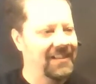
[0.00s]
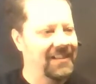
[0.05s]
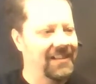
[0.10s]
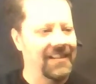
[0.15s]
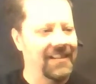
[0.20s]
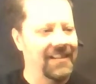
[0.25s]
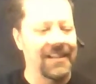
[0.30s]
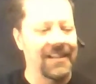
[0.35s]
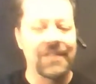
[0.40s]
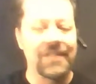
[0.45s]

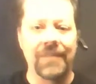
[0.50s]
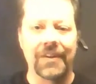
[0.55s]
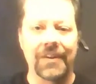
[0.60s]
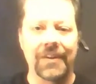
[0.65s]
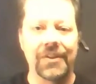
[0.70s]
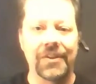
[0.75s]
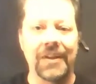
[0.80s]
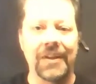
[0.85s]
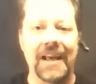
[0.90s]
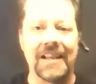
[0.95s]
This function
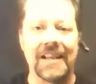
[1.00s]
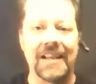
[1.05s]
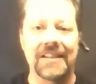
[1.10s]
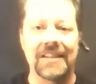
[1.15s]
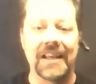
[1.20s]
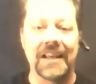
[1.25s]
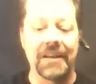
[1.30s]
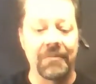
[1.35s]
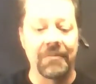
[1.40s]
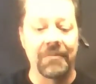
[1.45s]
has
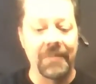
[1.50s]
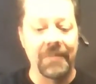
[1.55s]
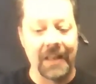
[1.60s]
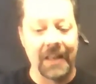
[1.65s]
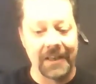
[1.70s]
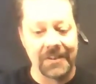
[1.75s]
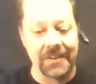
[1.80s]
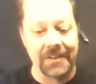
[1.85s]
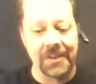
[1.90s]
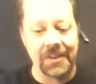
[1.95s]
an
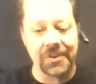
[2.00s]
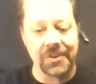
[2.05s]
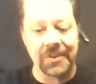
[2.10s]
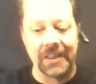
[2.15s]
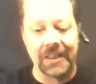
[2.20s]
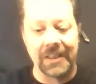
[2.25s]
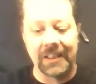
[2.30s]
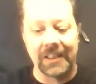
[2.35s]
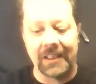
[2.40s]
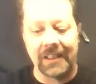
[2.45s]
essential
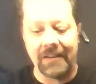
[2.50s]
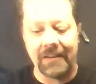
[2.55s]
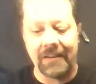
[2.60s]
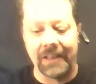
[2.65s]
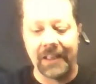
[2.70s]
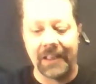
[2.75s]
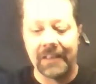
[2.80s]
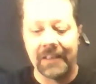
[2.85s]
singularity